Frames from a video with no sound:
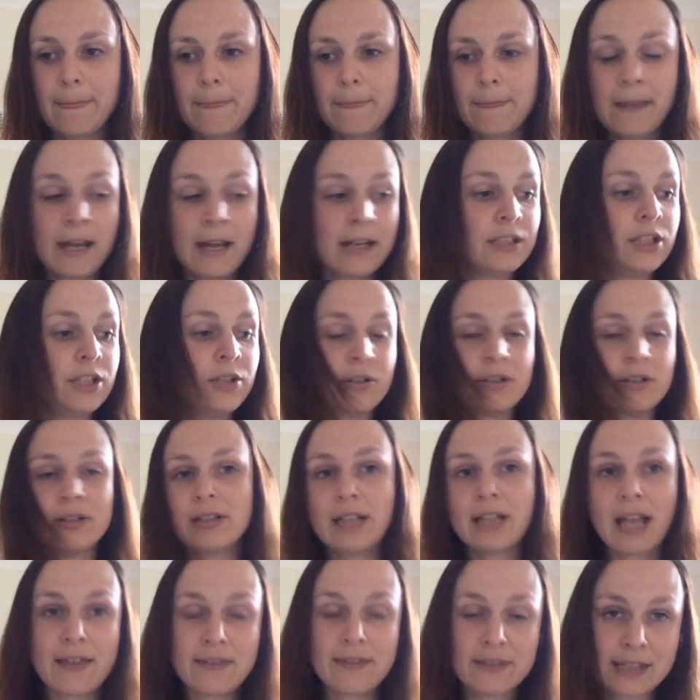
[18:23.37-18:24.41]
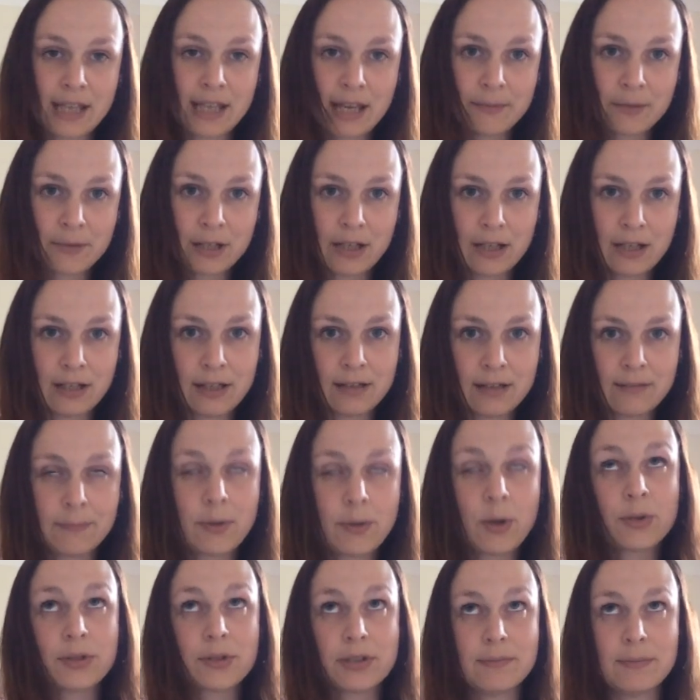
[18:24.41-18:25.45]
Then you can get the same colour
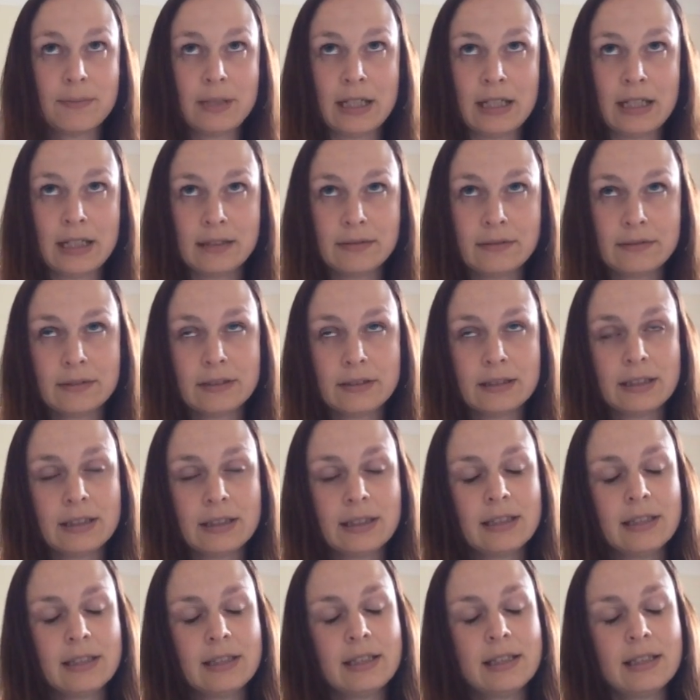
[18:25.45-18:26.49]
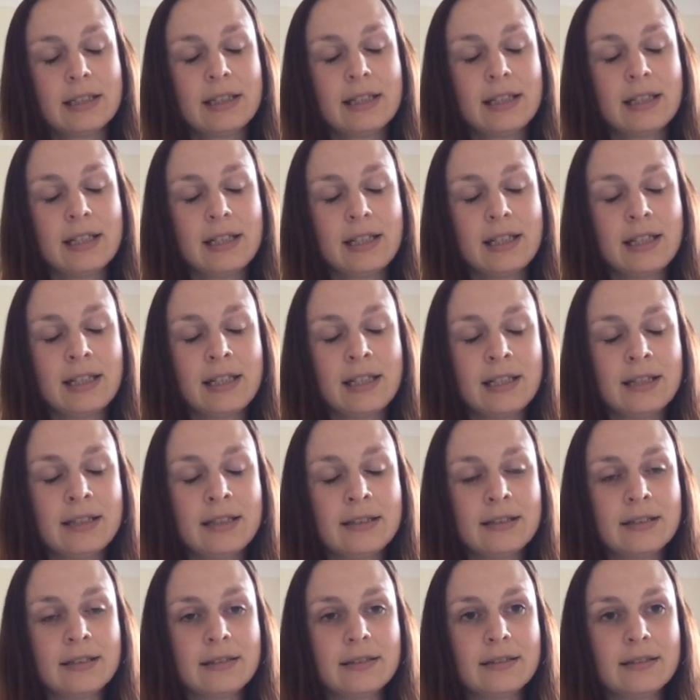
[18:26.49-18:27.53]
possibly
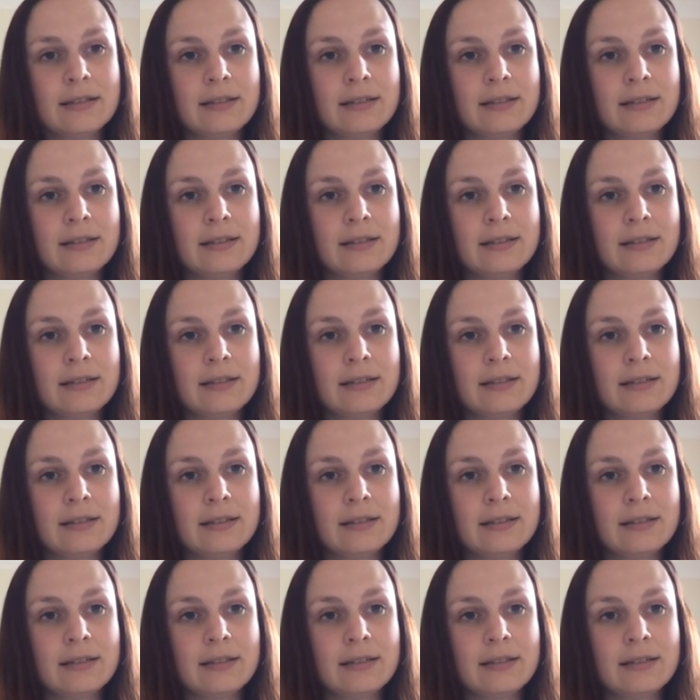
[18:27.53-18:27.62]
in